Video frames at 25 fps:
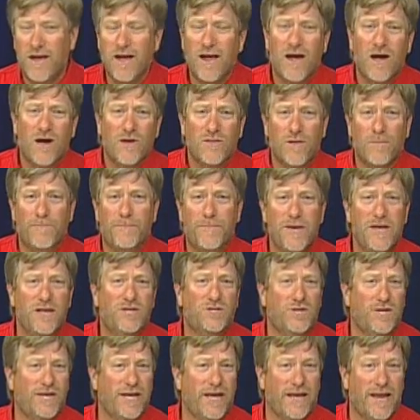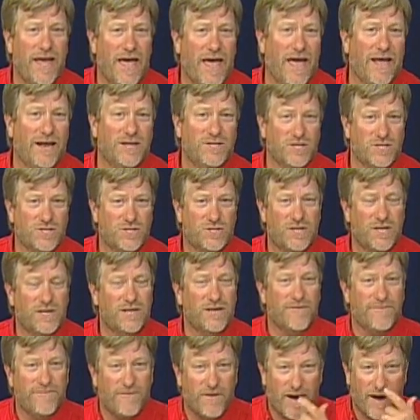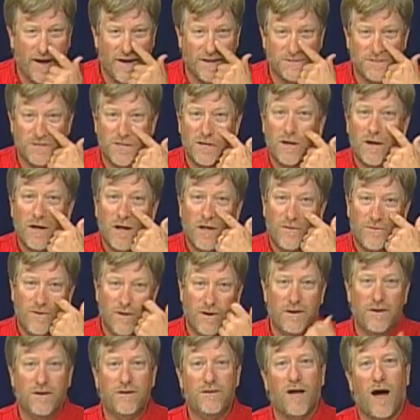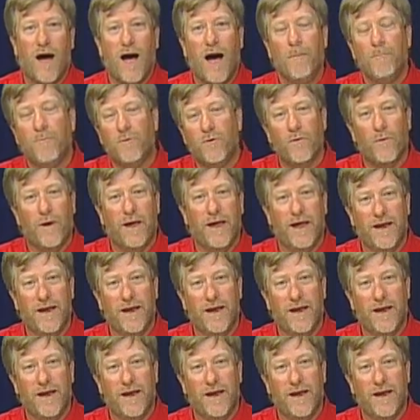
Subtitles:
The B, G, and N just signifies the upgrade